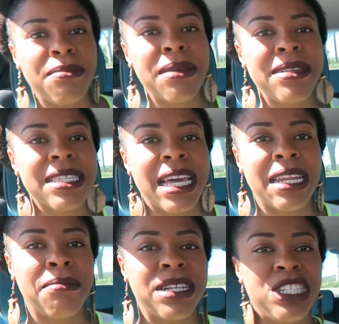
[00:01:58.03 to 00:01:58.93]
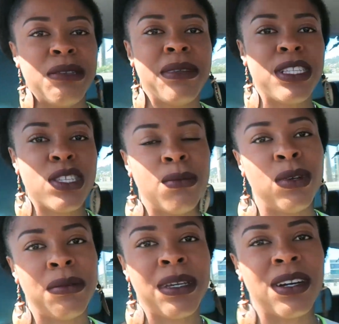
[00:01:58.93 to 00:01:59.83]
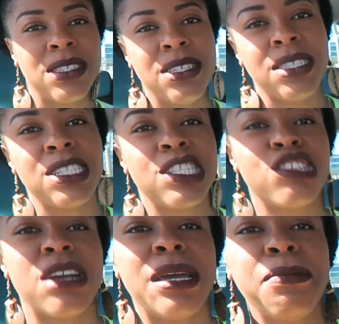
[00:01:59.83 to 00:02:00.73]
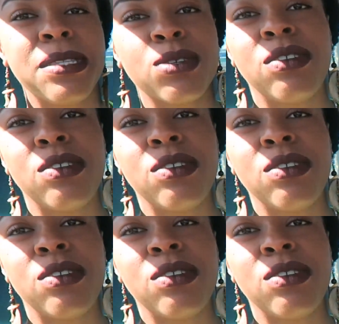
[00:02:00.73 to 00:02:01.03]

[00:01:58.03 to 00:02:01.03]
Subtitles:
Baby's kind of matching me somewhat because he's in stripes.